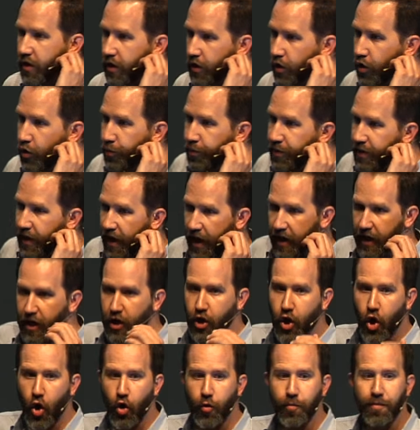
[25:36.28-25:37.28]
the loop then
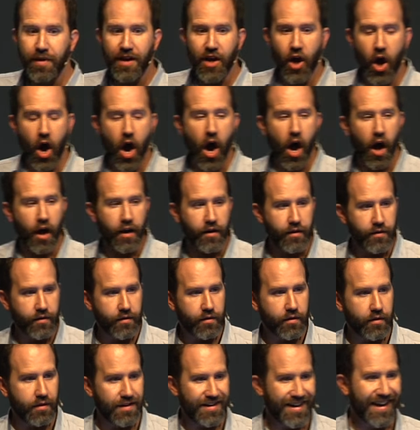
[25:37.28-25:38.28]
and go
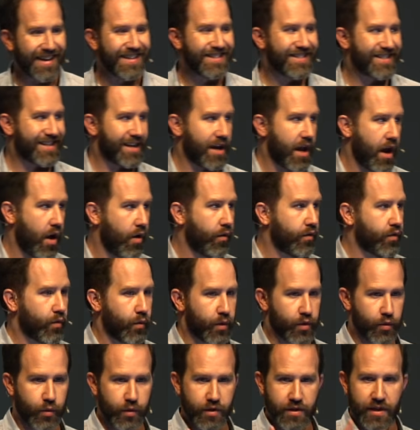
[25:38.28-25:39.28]
beyond Night
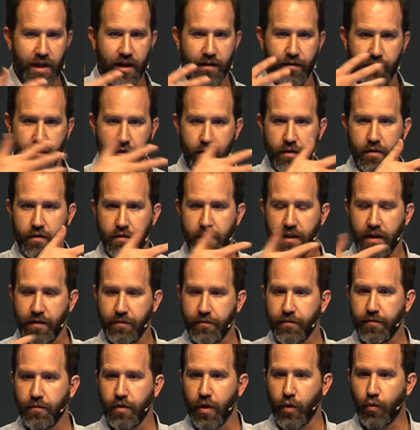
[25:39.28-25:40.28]
Scout, which was that
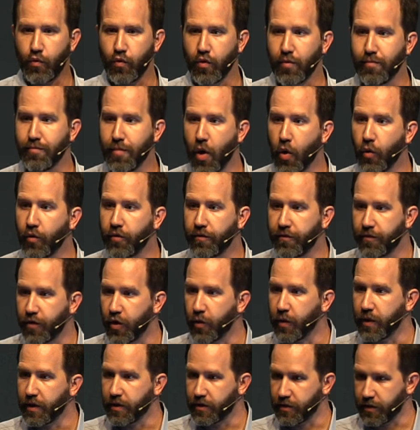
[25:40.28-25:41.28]
remote
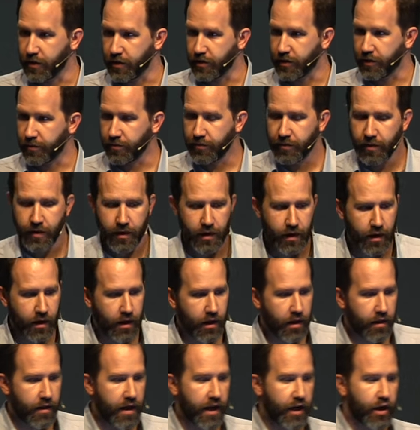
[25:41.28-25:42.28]
viewing system,
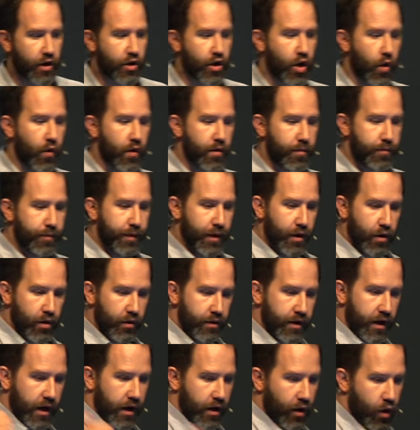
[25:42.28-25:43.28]
they could go and
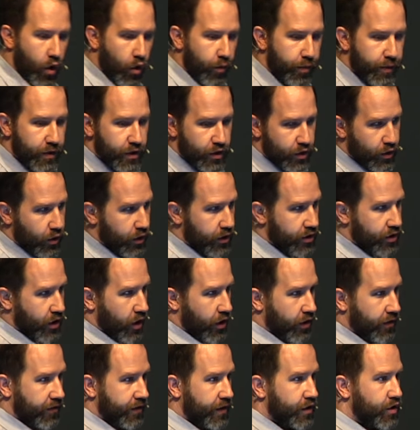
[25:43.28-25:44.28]
build an open source
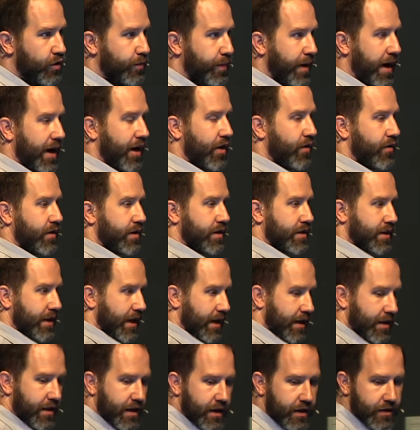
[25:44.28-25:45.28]
artificial pancreas
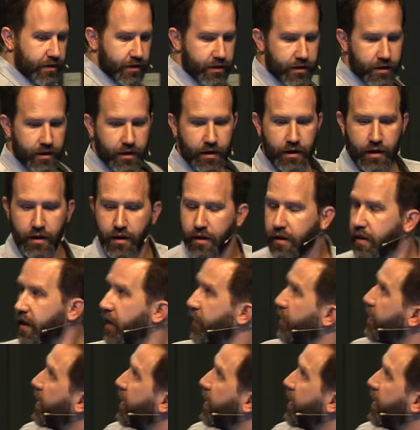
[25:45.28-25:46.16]
like this. They